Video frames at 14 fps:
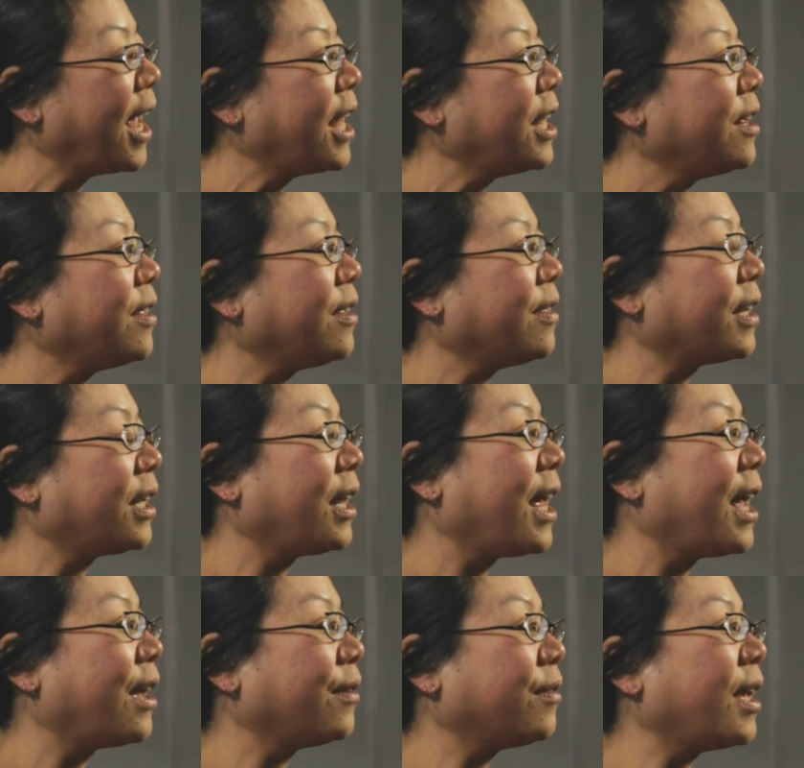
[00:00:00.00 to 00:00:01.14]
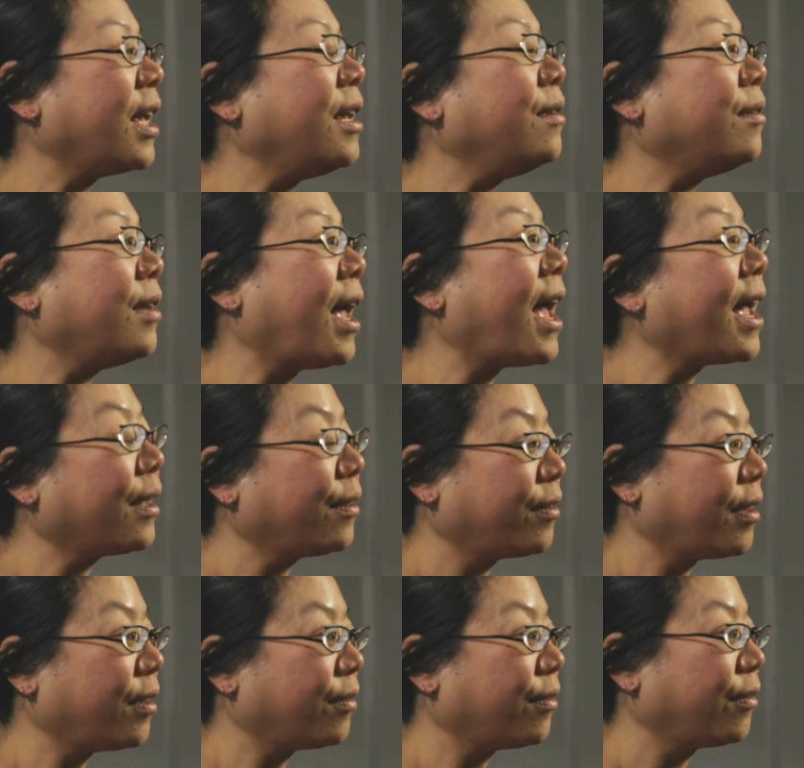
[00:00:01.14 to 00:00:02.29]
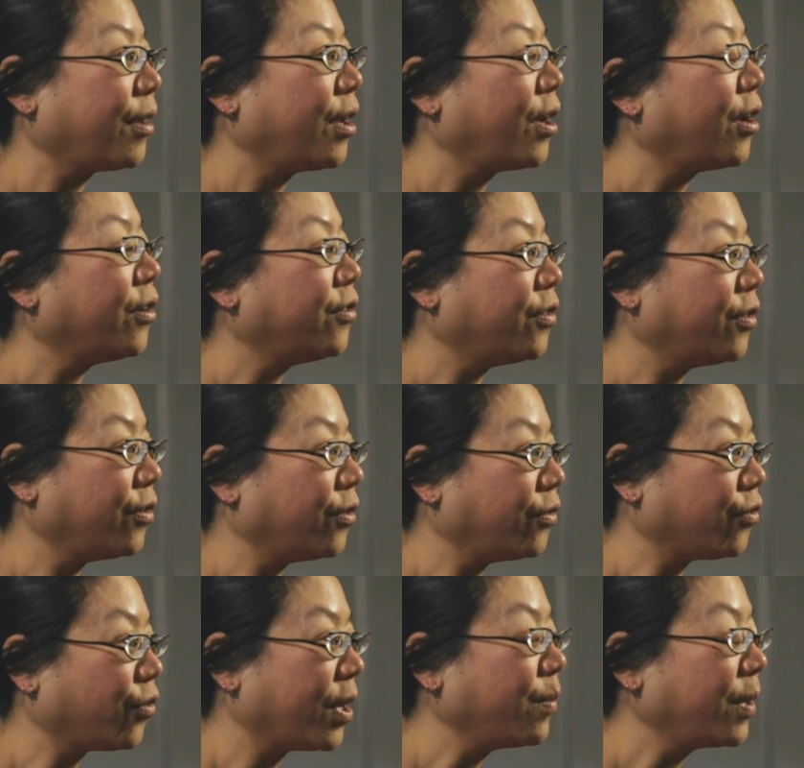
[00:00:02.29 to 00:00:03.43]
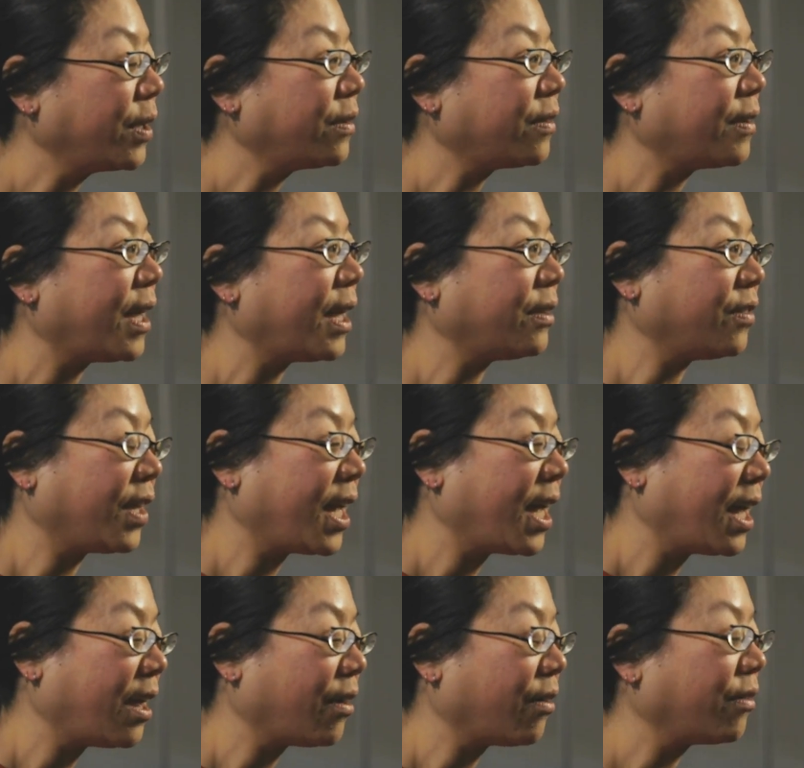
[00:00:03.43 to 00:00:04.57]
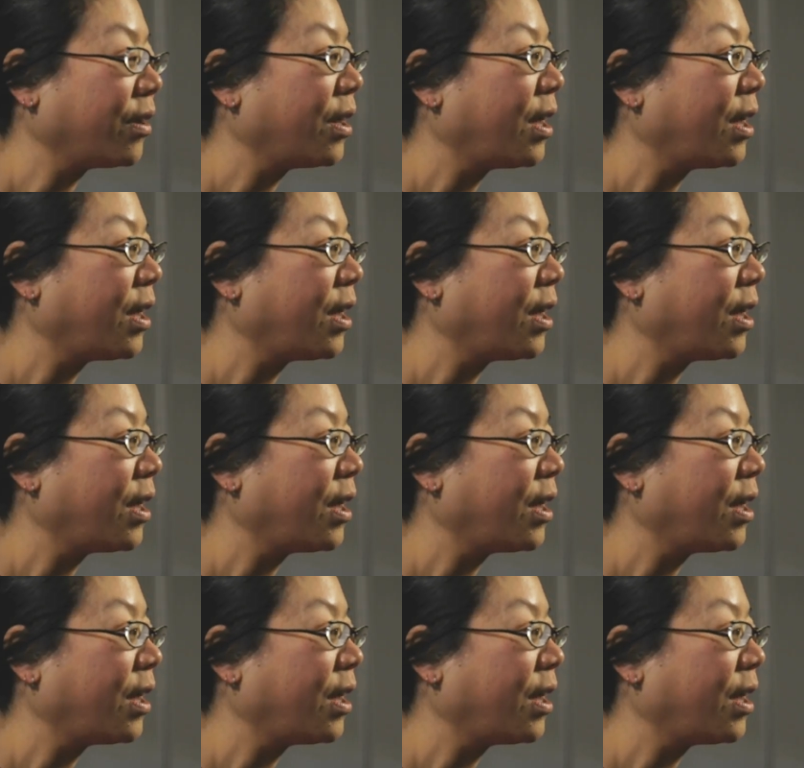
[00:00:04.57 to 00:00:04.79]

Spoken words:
Anything that allows easier access to treatment and to care